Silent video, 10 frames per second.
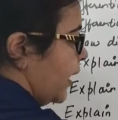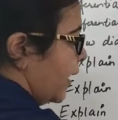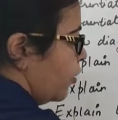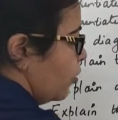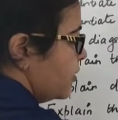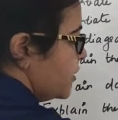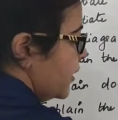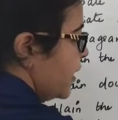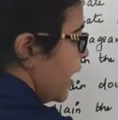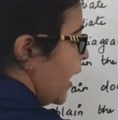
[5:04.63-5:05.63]
dicot
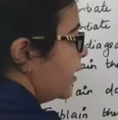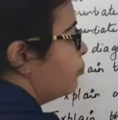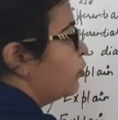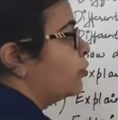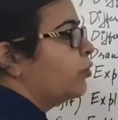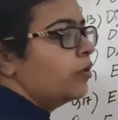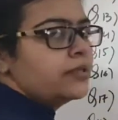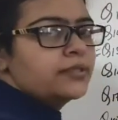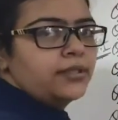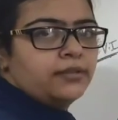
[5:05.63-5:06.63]
seed and
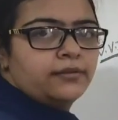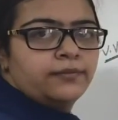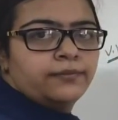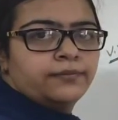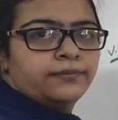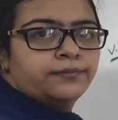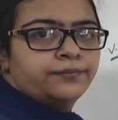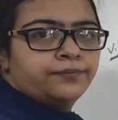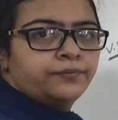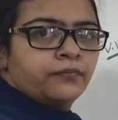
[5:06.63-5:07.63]
monocot seed.
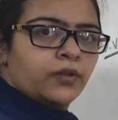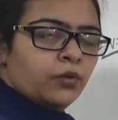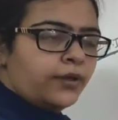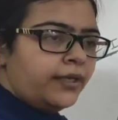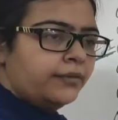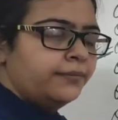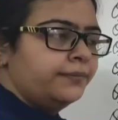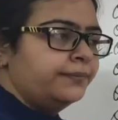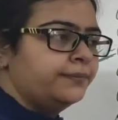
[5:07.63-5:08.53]
Okay.